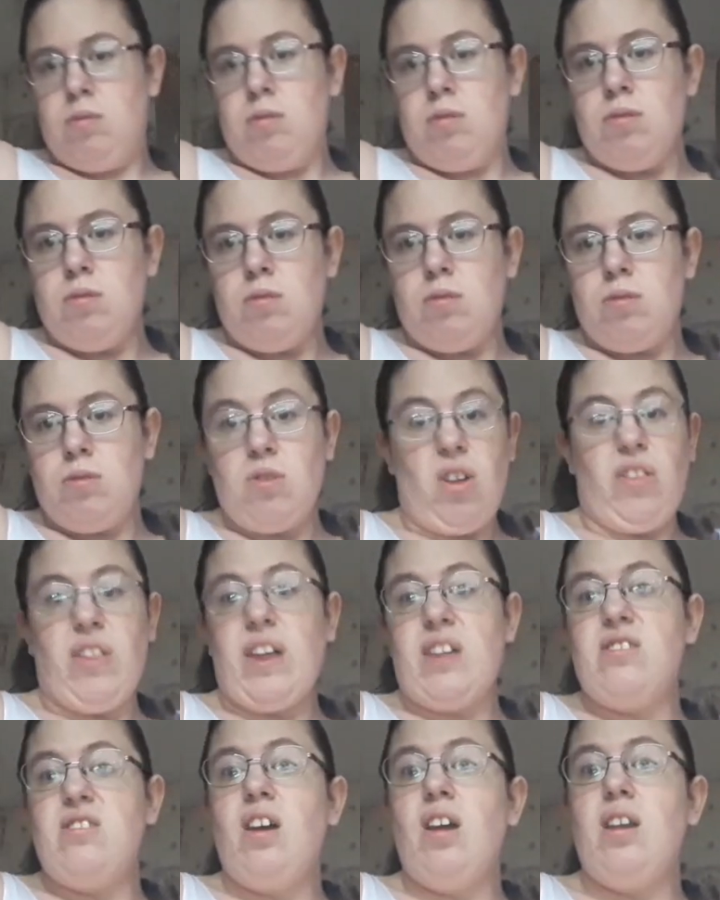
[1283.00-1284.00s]
It's not
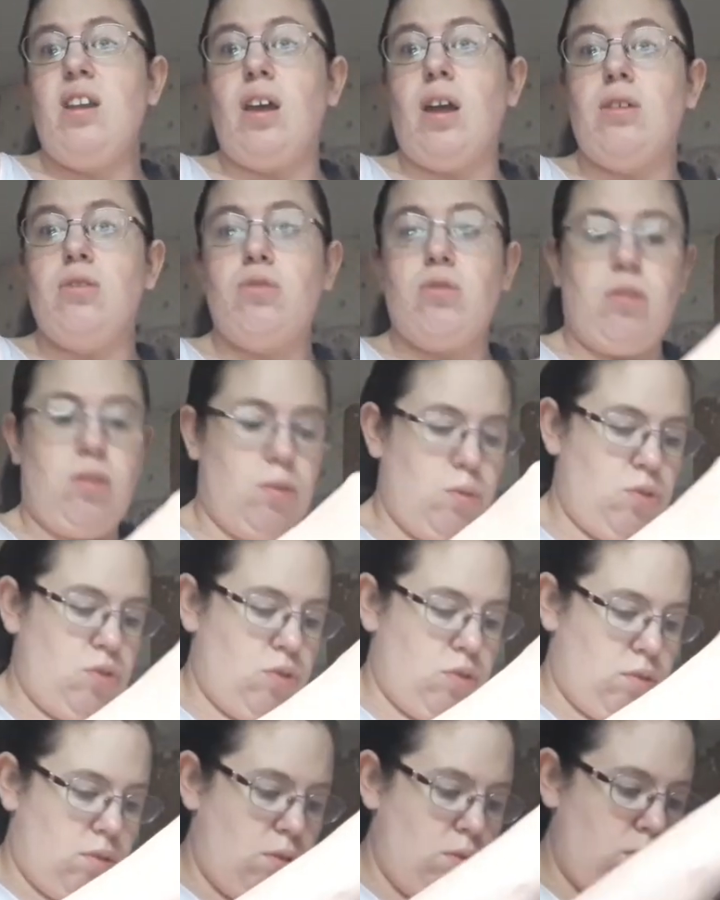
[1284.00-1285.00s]
that dirty actually, which
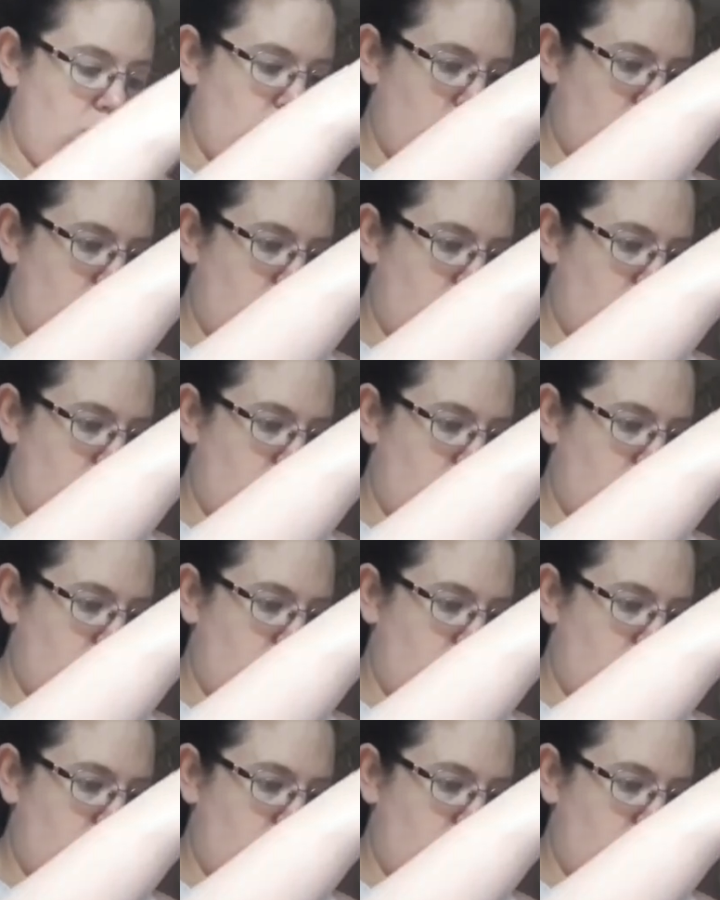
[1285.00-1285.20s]
is good.